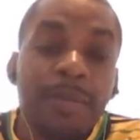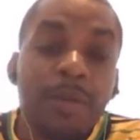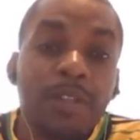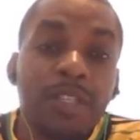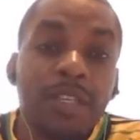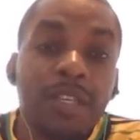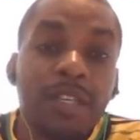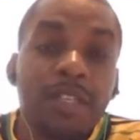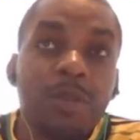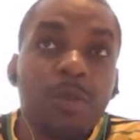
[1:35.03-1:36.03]
but
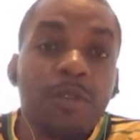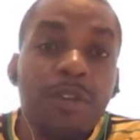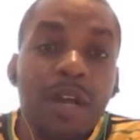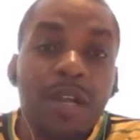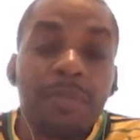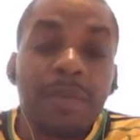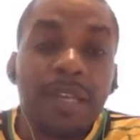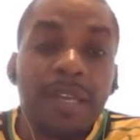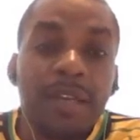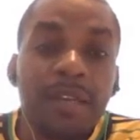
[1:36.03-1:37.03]
his overall
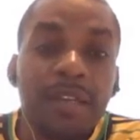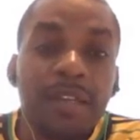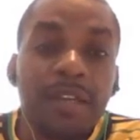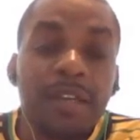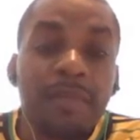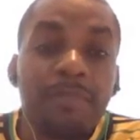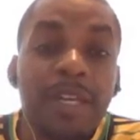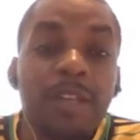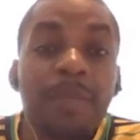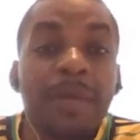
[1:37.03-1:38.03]
play,
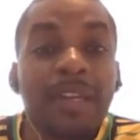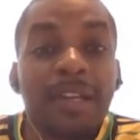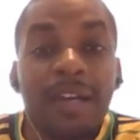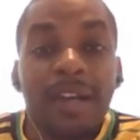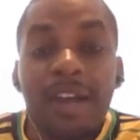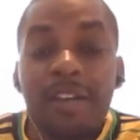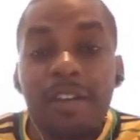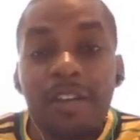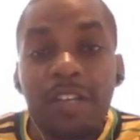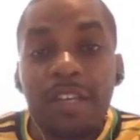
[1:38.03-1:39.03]
picking up a yellow card
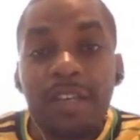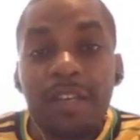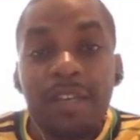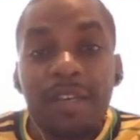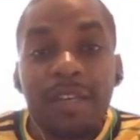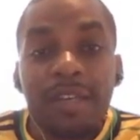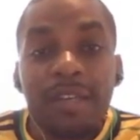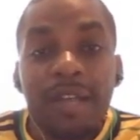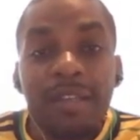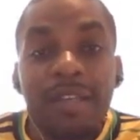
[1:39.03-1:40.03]
early,
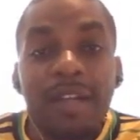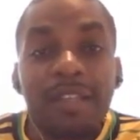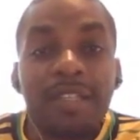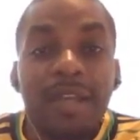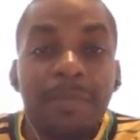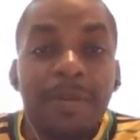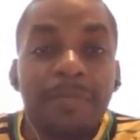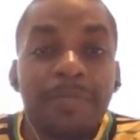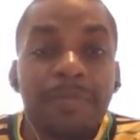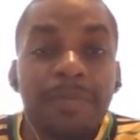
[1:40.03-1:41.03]
that did not stop him.
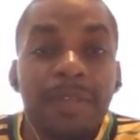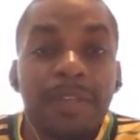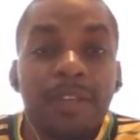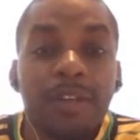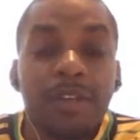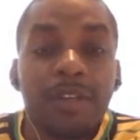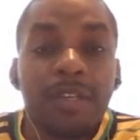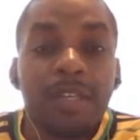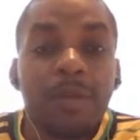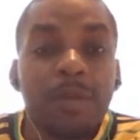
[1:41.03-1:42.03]
You know,
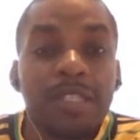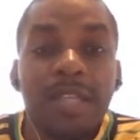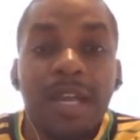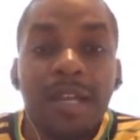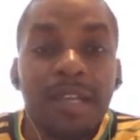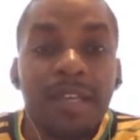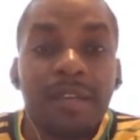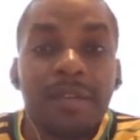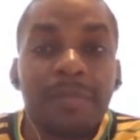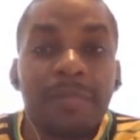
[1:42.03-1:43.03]
he was
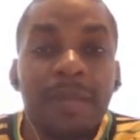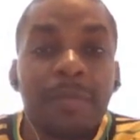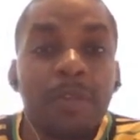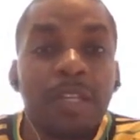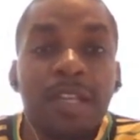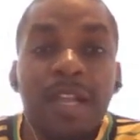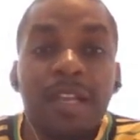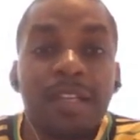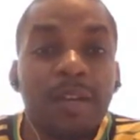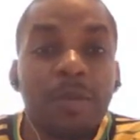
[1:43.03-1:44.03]
tackling, putting in a
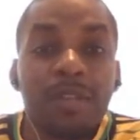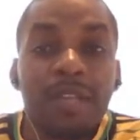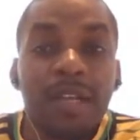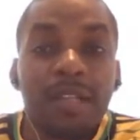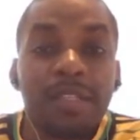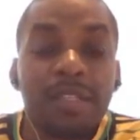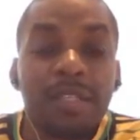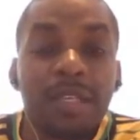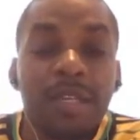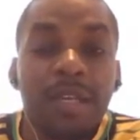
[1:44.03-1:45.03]
lot of good tackles,
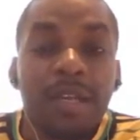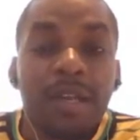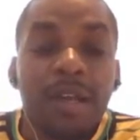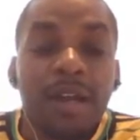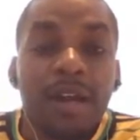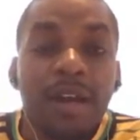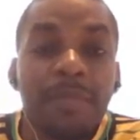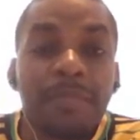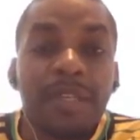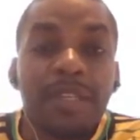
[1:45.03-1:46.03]

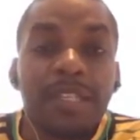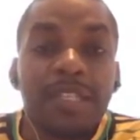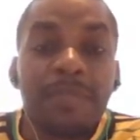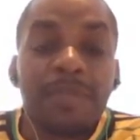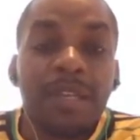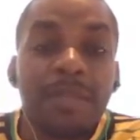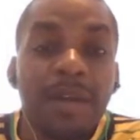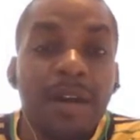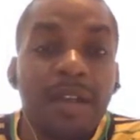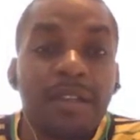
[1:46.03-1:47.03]
intercepting the
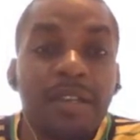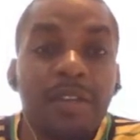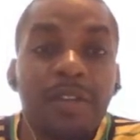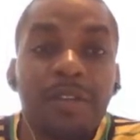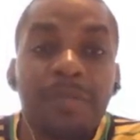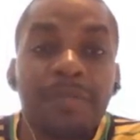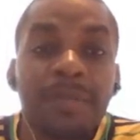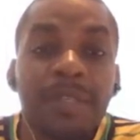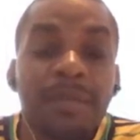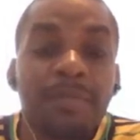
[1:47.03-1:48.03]
ball, you know,
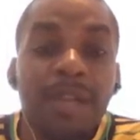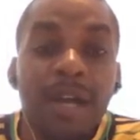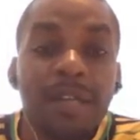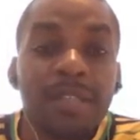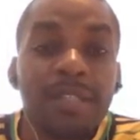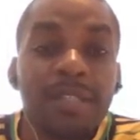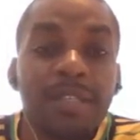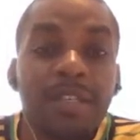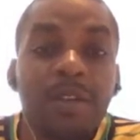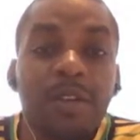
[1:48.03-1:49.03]
blocks.
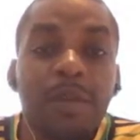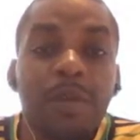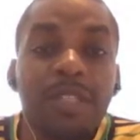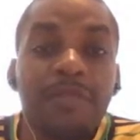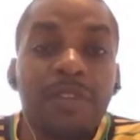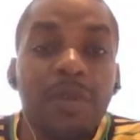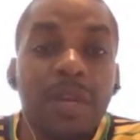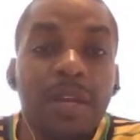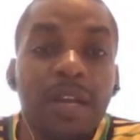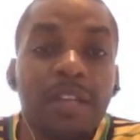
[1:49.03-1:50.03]
You know, he was
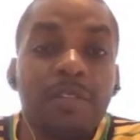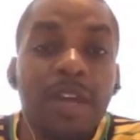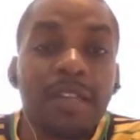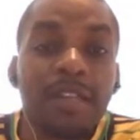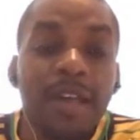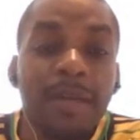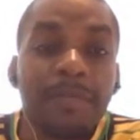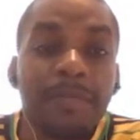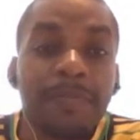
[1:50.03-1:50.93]
everywhere at the right time,